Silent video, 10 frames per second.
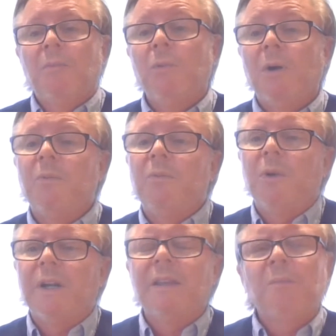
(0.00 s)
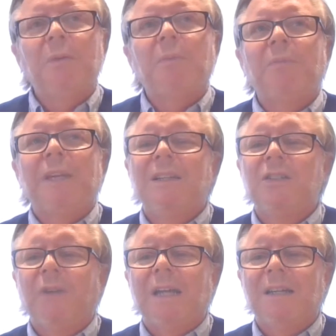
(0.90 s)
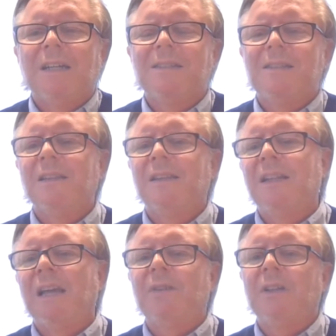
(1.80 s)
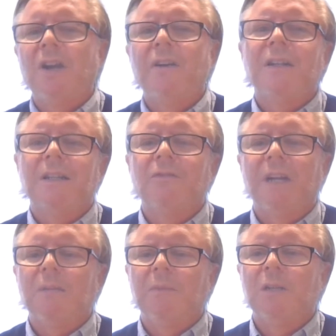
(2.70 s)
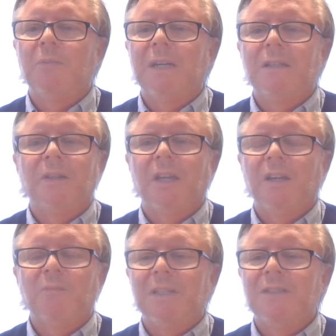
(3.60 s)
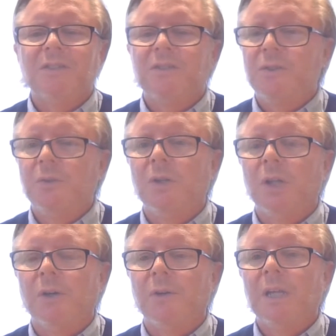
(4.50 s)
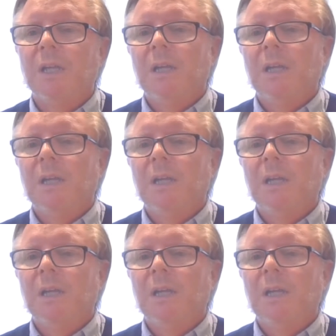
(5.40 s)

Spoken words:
But what I think people are beginning to recognise is that the level currently recommended by the UK government is just too low.